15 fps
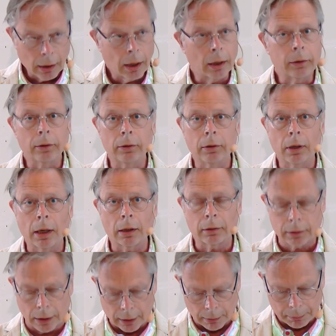and who
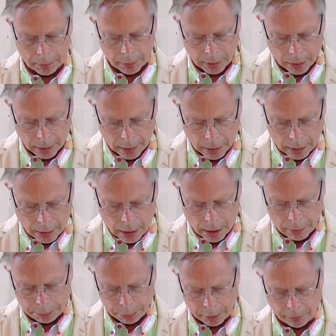have come
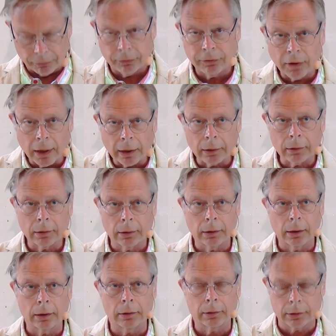up with fun
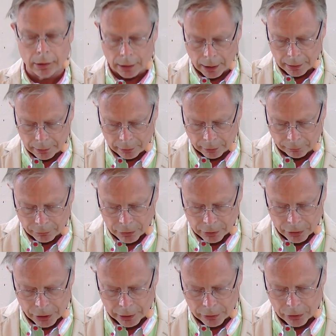and creative
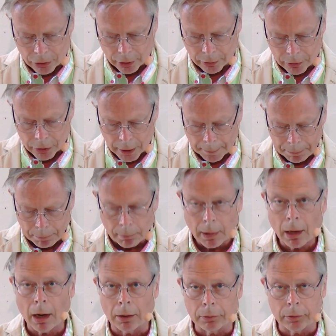suggestions
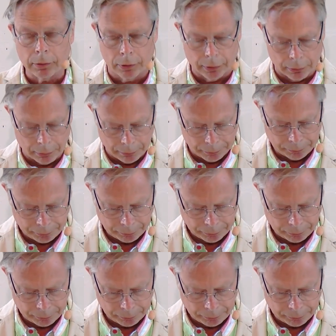how to do.